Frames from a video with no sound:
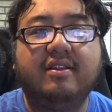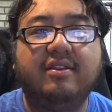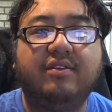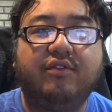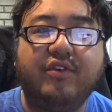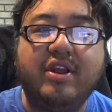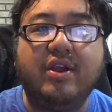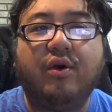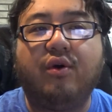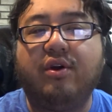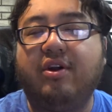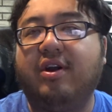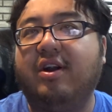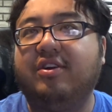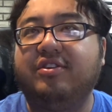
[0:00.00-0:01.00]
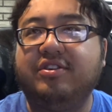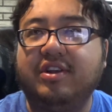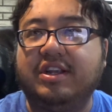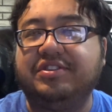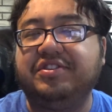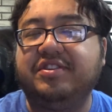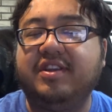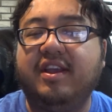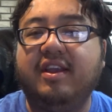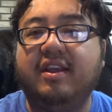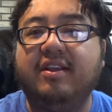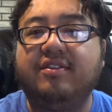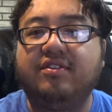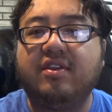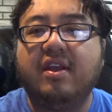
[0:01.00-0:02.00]
reorder, I should say.
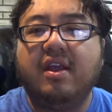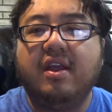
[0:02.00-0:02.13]
It's